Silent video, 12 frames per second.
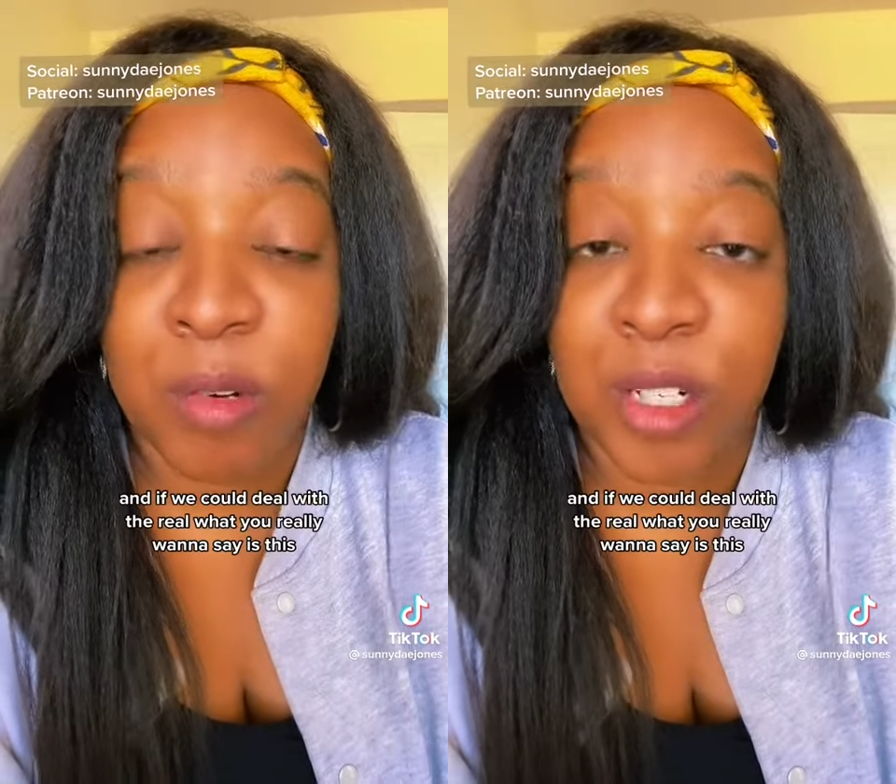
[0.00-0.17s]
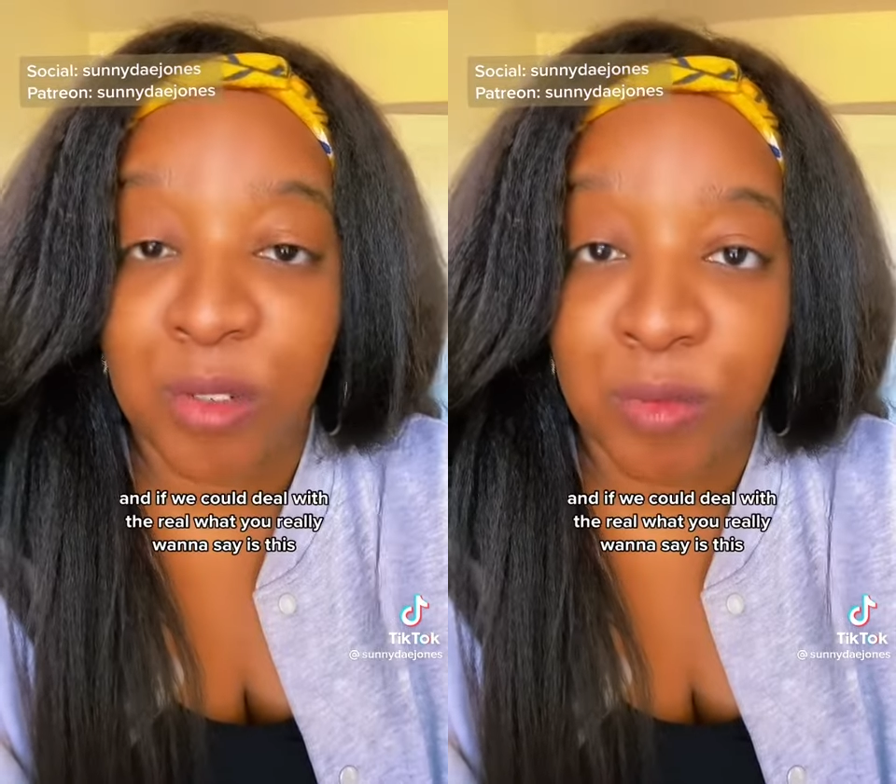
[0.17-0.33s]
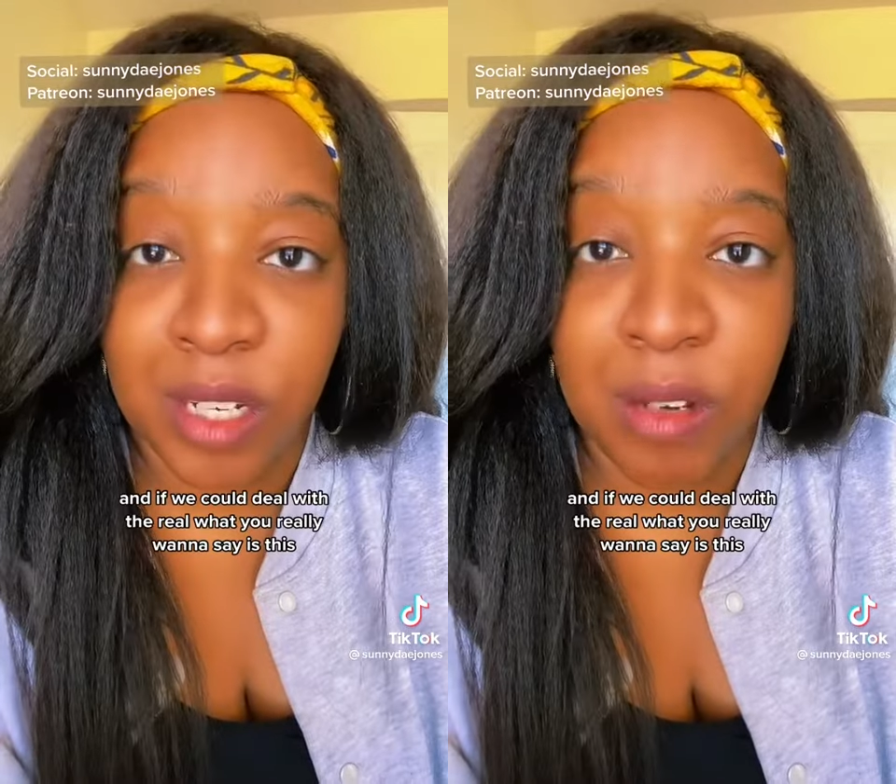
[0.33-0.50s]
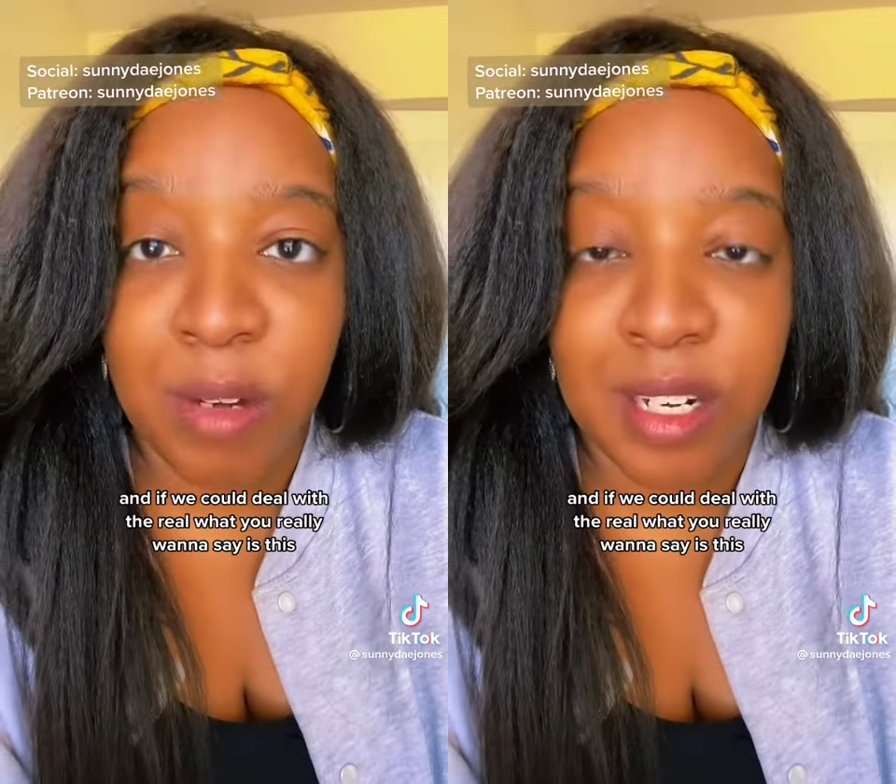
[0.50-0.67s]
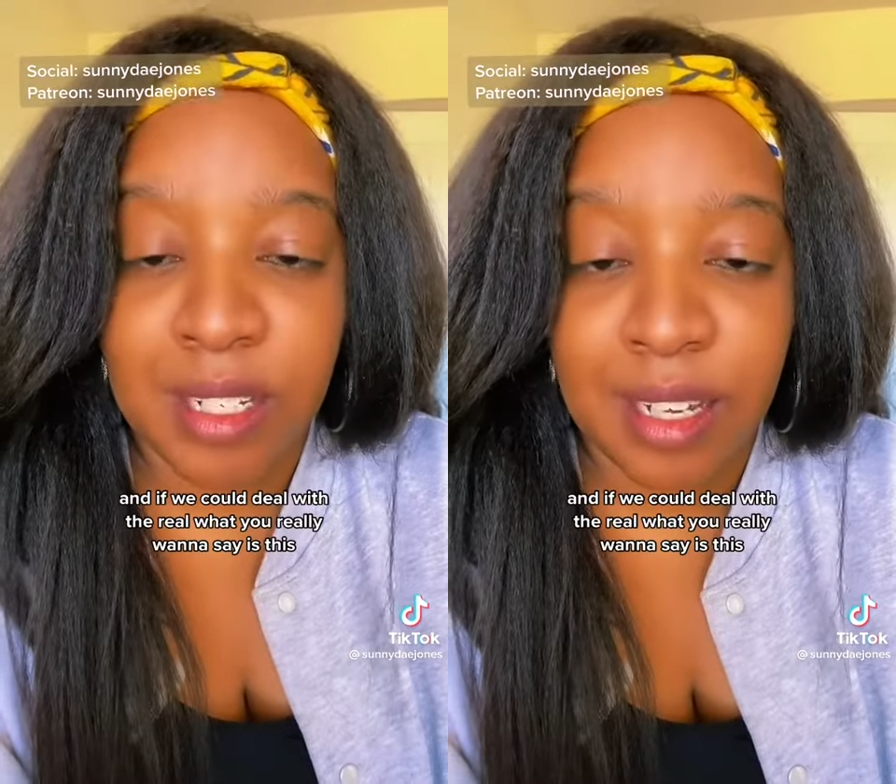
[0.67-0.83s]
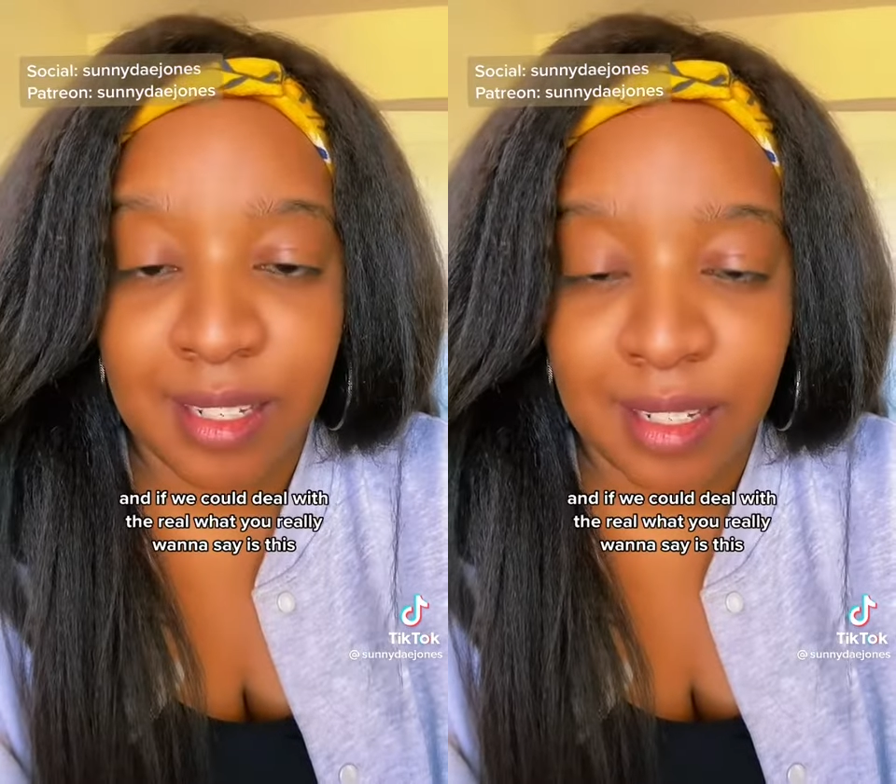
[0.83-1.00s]
you really want to
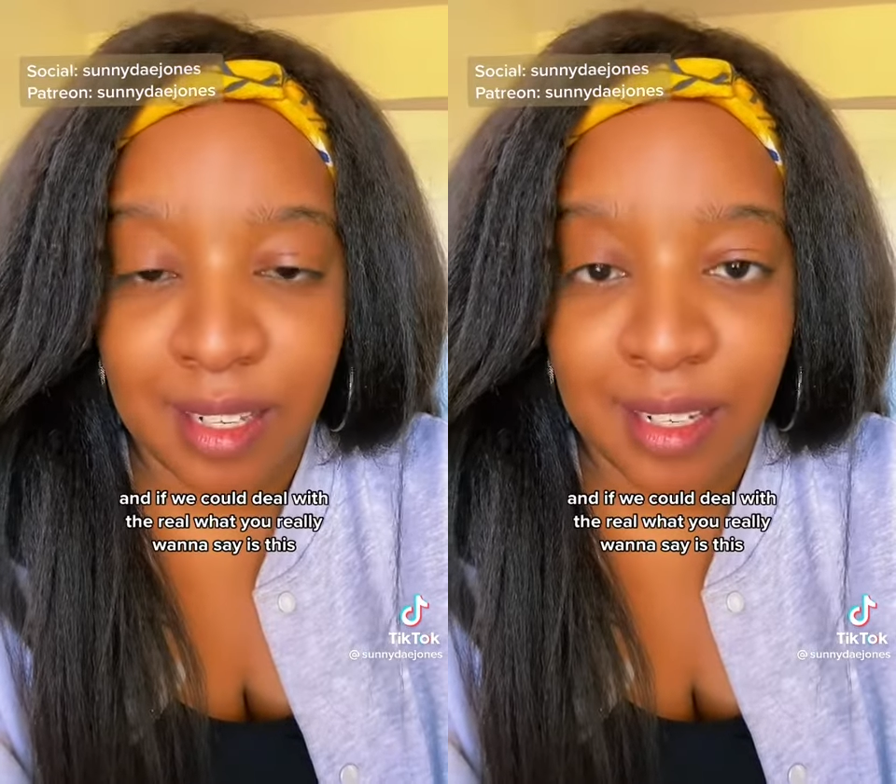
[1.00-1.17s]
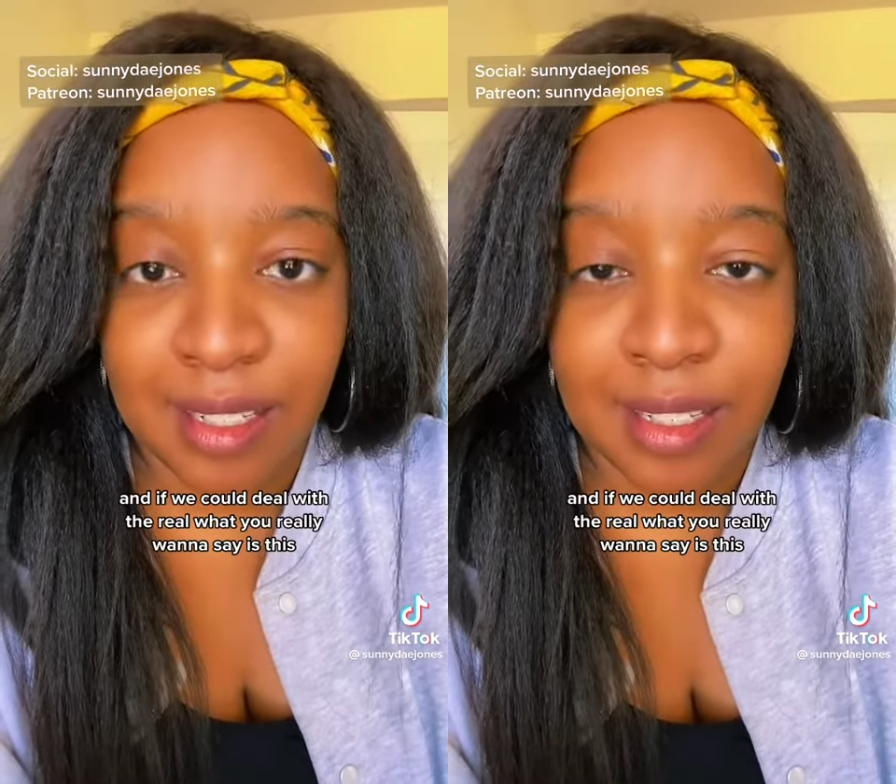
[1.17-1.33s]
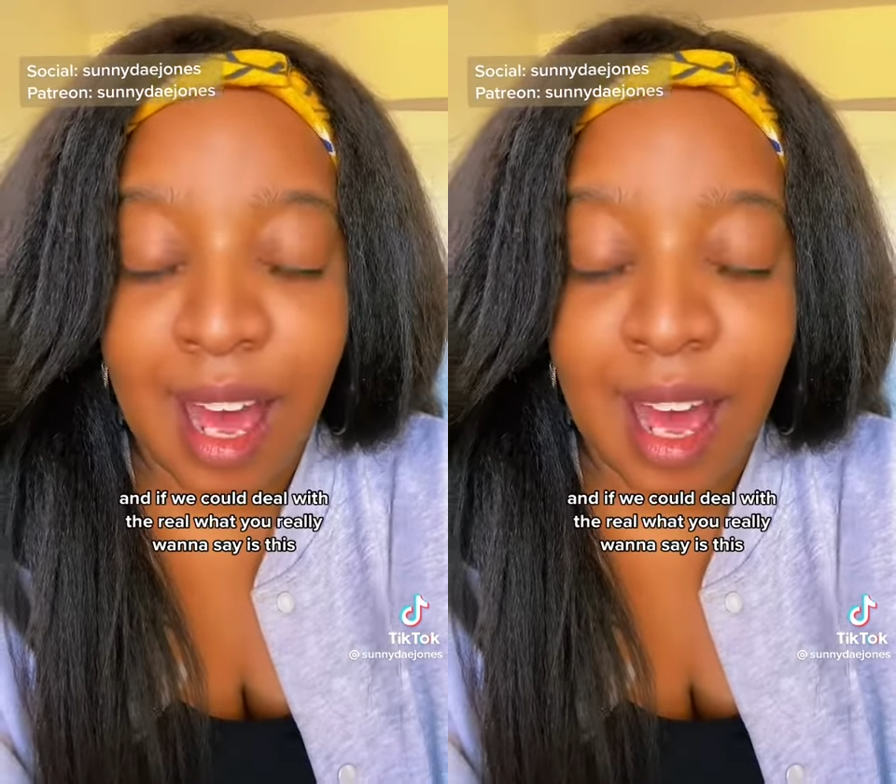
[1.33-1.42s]
say is this